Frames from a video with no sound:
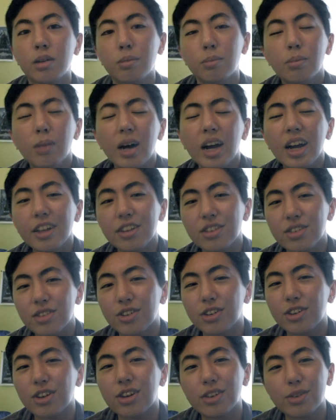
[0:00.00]
My
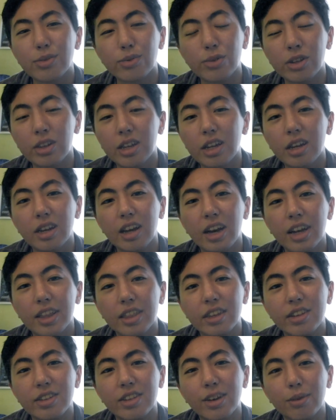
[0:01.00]
story is really
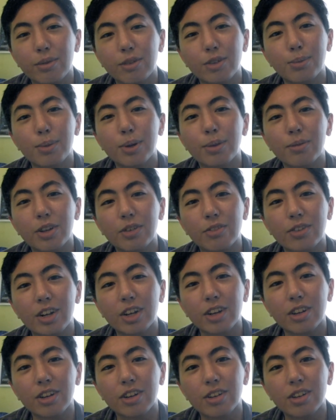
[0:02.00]
not the same as Permanent
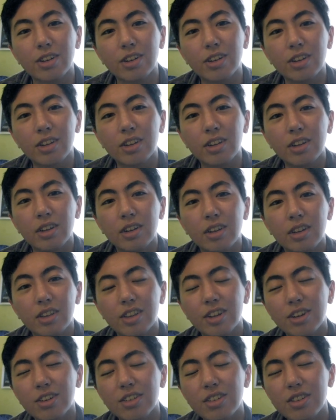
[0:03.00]
Record.
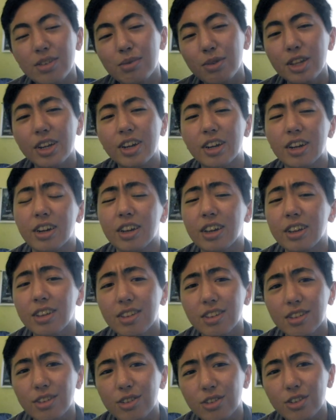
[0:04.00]
There are
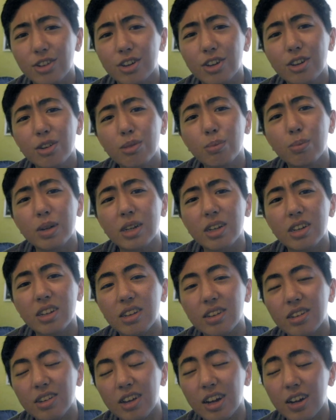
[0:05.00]
similarities, sure,
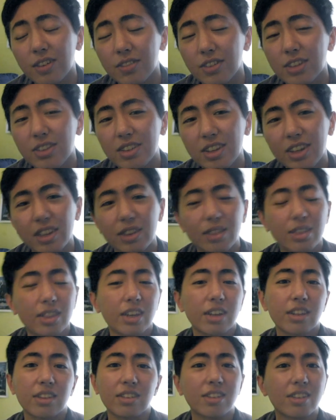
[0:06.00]
but obviously
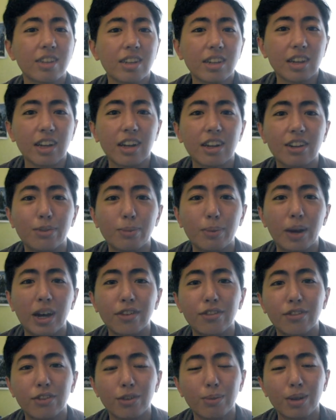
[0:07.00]
things didn't get as
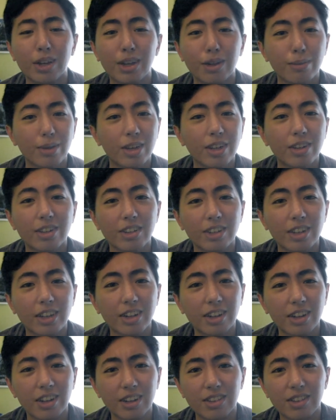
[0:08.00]
bad for me
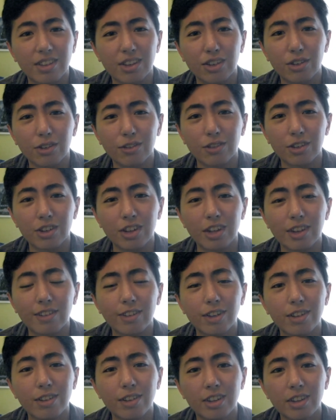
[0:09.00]
mentally as they do for
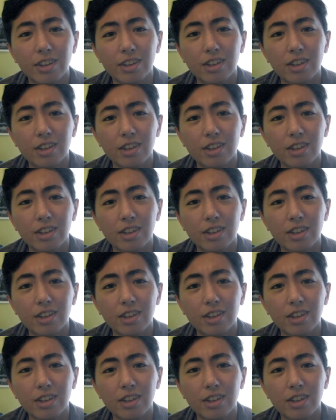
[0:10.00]
David.